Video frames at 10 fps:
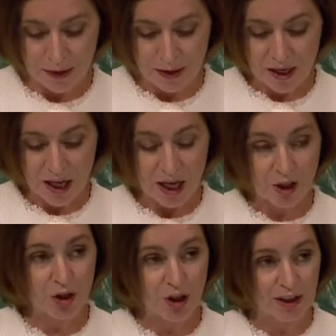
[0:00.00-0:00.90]
has
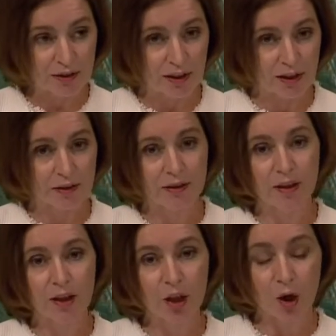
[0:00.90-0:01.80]
shattered
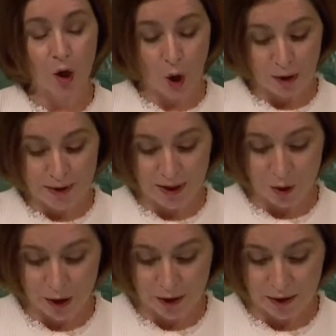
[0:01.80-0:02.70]
global
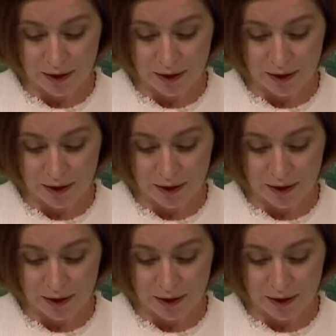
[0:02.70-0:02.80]
security,